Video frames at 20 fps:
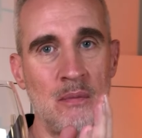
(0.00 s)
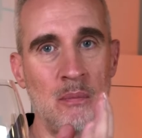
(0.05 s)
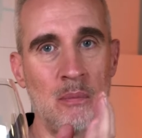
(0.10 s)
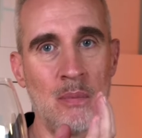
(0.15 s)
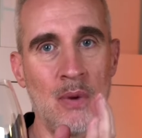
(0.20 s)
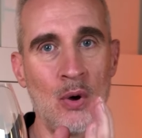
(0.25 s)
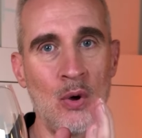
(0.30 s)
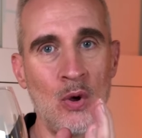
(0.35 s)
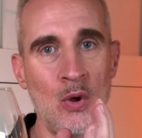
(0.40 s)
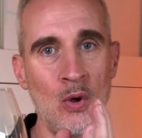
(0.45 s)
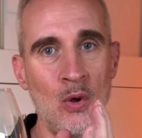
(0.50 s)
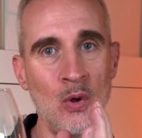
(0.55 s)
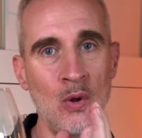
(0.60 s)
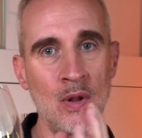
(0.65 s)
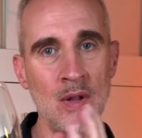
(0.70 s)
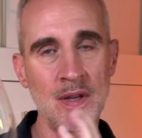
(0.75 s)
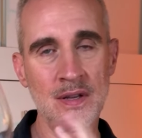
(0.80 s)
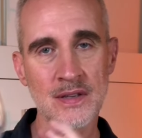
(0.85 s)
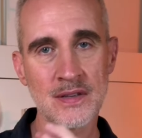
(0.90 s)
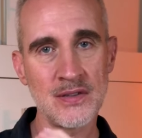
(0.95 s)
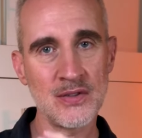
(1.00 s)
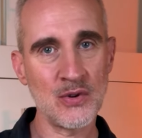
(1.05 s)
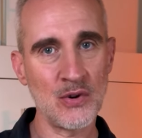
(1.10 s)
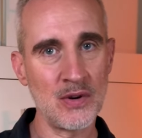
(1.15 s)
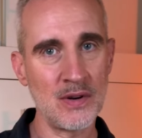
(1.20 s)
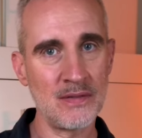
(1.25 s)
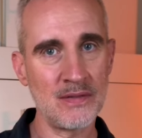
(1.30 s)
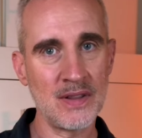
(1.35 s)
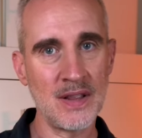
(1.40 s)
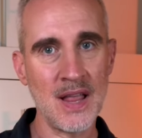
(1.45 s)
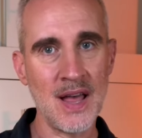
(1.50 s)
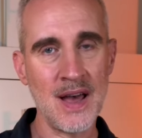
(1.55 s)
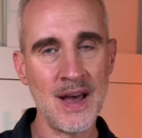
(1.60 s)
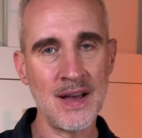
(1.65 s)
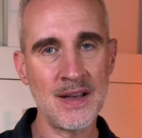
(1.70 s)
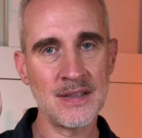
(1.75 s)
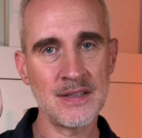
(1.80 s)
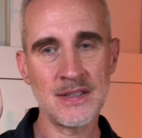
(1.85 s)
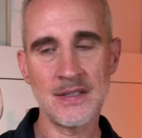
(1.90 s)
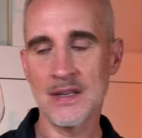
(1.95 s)
bowl sort of
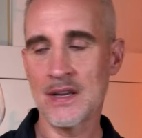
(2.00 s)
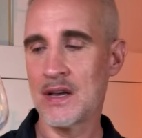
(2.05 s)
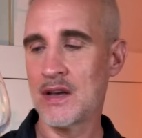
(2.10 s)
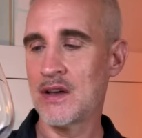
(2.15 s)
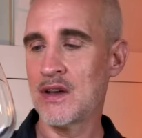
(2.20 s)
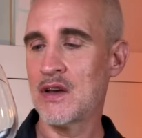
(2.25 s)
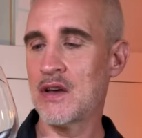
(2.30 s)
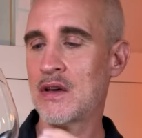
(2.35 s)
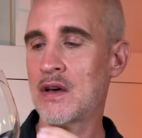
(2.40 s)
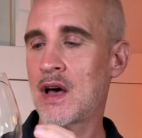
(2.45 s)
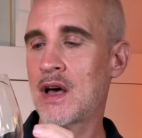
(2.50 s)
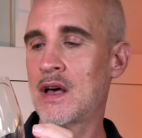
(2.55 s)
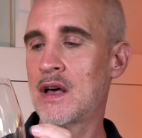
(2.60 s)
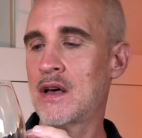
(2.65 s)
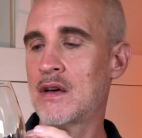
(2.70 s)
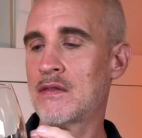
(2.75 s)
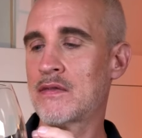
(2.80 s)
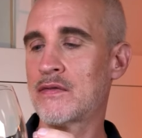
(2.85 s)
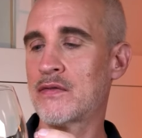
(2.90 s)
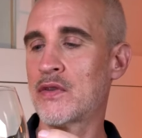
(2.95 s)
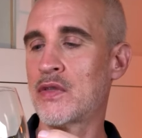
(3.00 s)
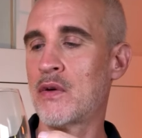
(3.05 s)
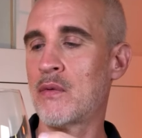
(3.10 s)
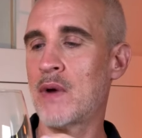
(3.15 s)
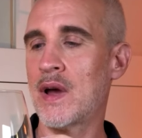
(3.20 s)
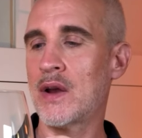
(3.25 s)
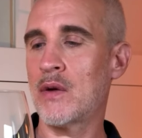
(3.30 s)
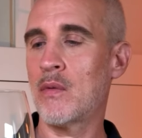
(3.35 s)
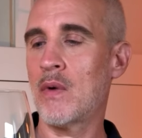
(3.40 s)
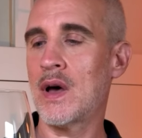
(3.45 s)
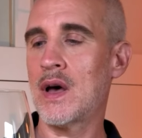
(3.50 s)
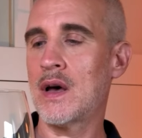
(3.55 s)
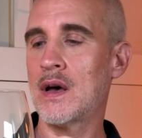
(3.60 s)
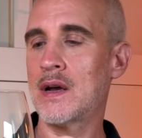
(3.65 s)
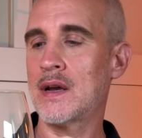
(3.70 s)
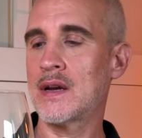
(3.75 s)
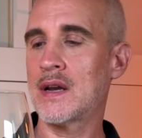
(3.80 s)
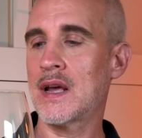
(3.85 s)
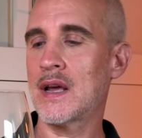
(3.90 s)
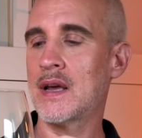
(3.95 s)
glass for the red
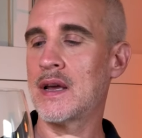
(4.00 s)
wine.